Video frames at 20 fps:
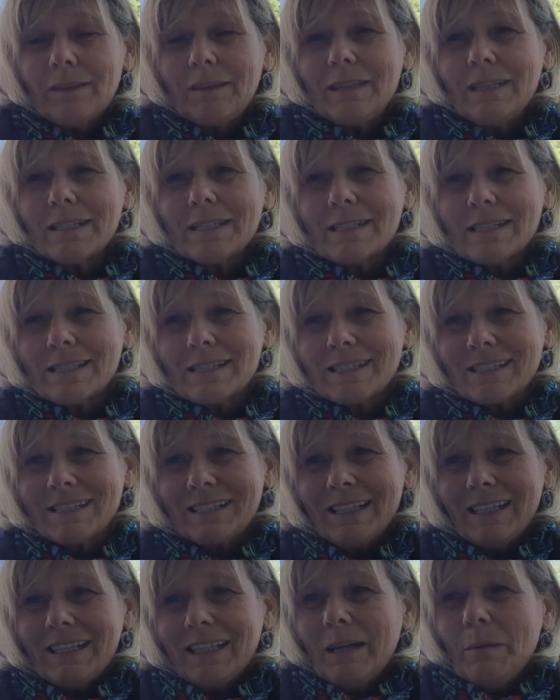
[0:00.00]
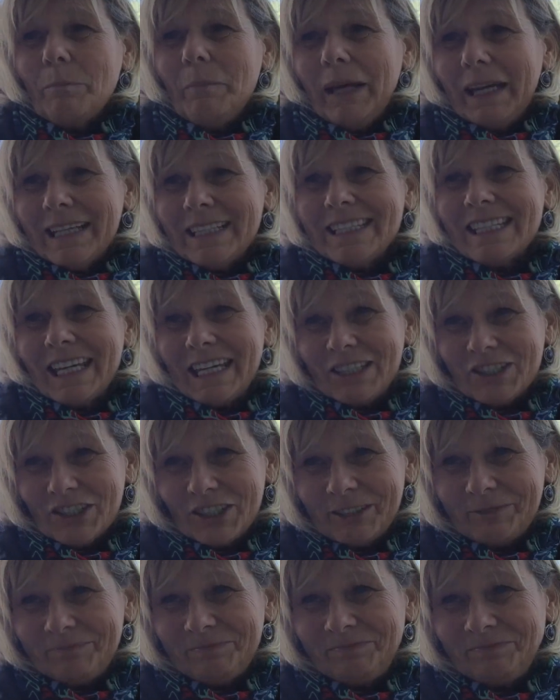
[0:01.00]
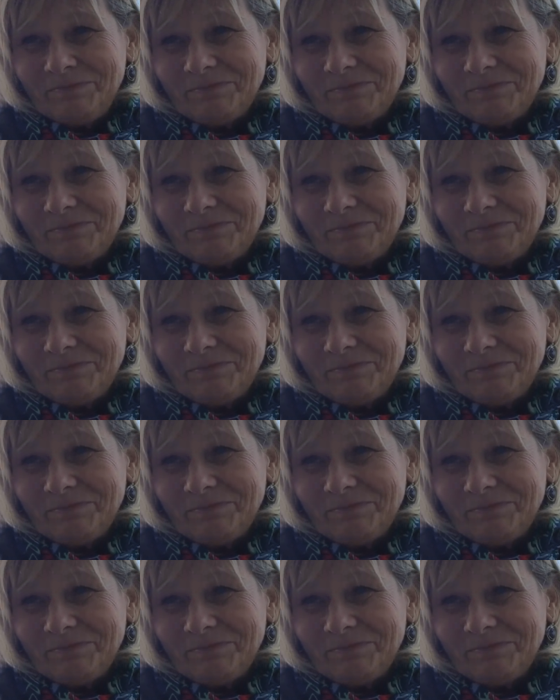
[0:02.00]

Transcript: this meditation.